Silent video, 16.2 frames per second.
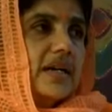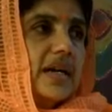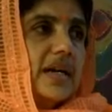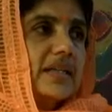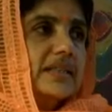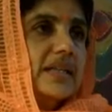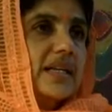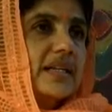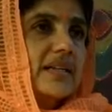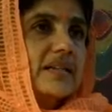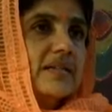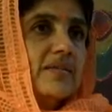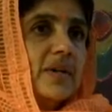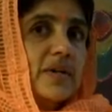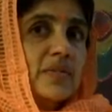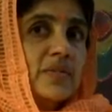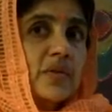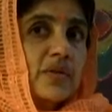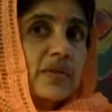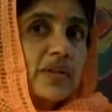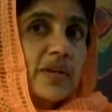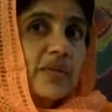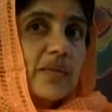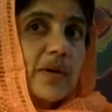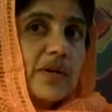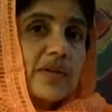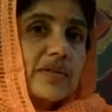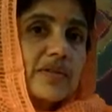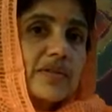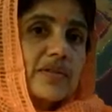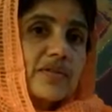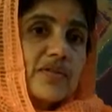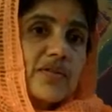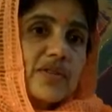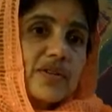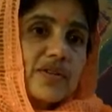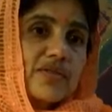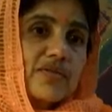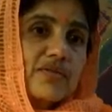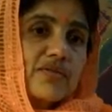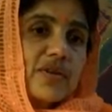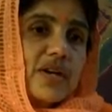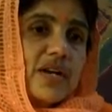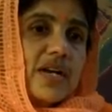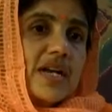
And then one more thing, what does the story do?